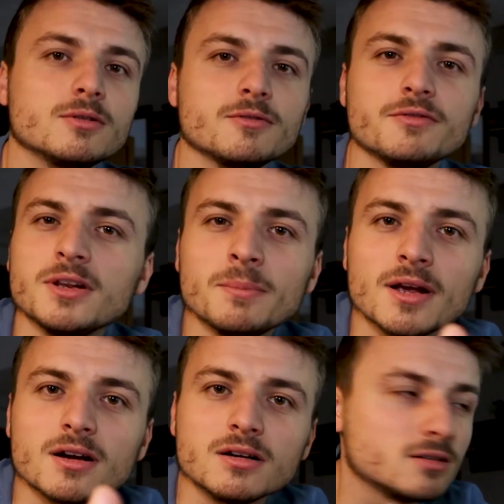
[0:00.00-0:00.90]
a
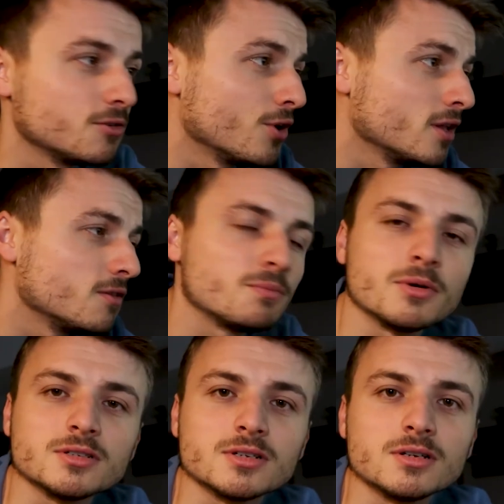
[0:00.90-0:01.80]
filmmaker, creative
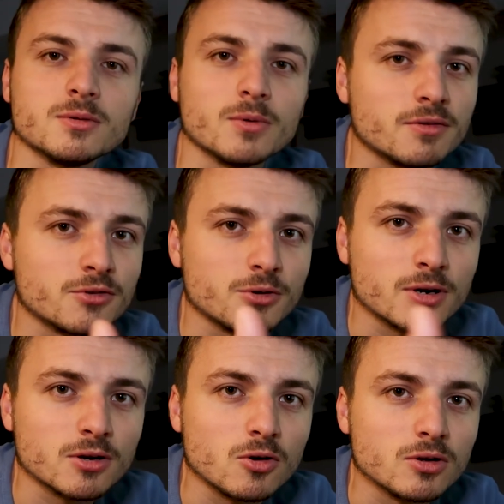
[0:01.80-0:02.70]
person, whatever you
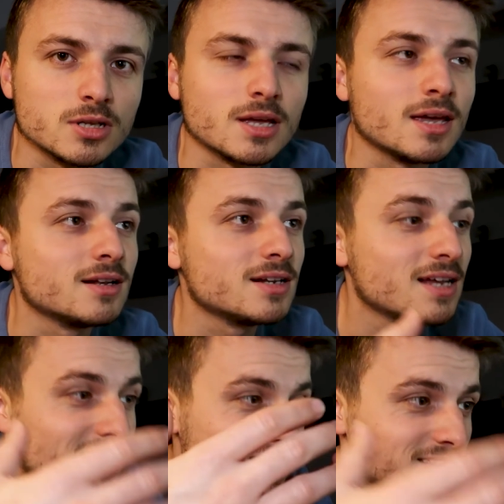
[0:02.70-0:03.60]
want to call it, and
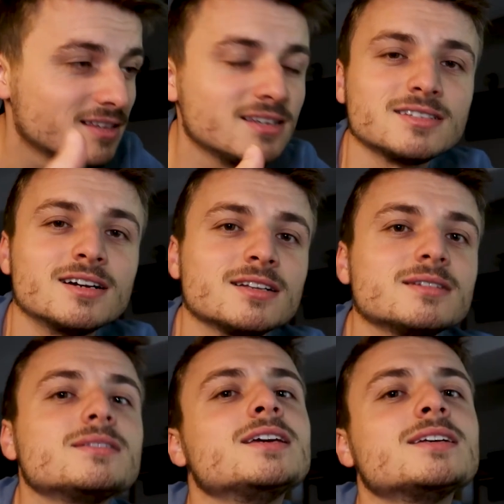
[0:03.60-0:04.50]
these are the
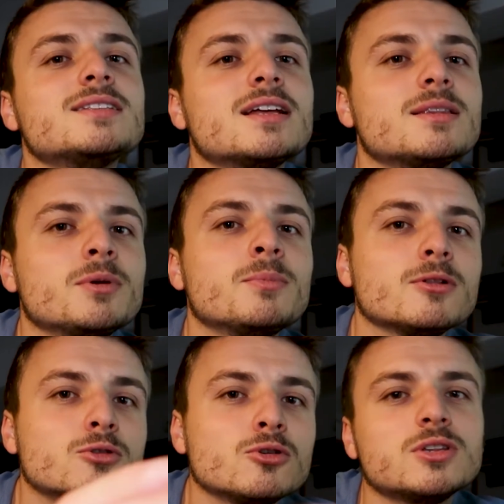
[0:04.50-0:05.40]
things that
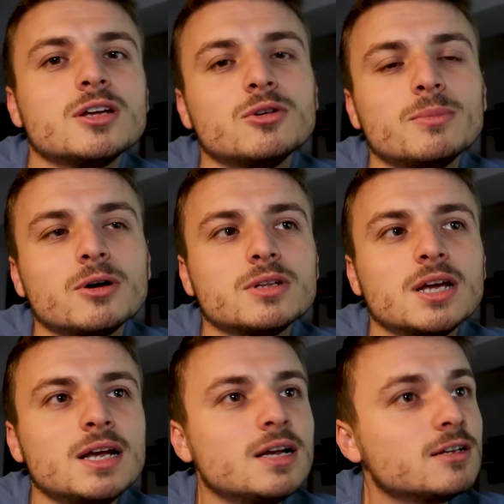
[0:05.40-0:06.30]
people don't tell you about.
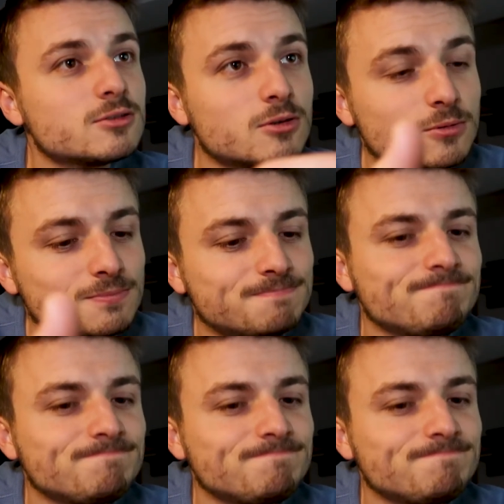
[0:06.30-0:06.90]
So